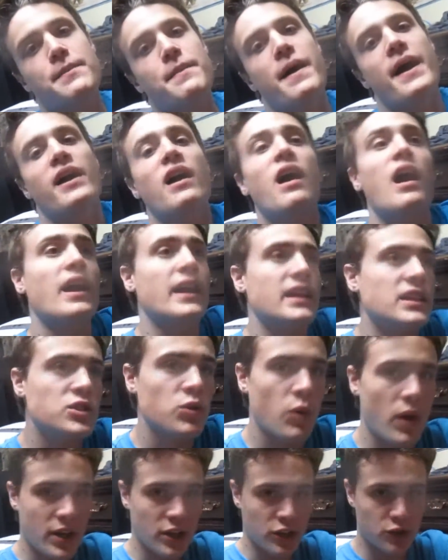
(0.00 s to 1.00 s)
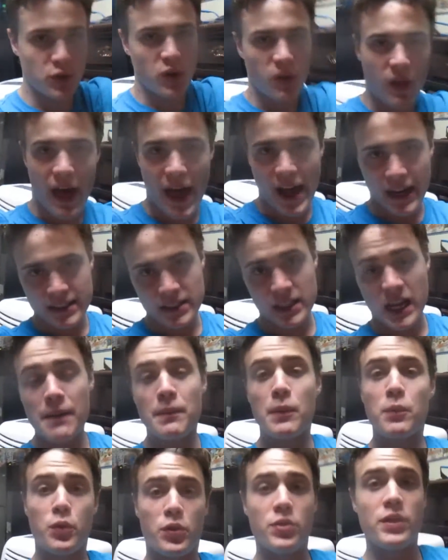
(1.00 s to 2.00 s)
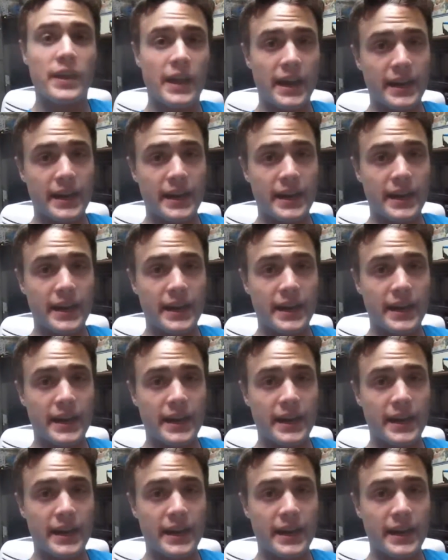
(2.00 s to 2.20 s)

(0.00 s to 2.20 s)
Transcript: get back on it so I can just relax and come up with an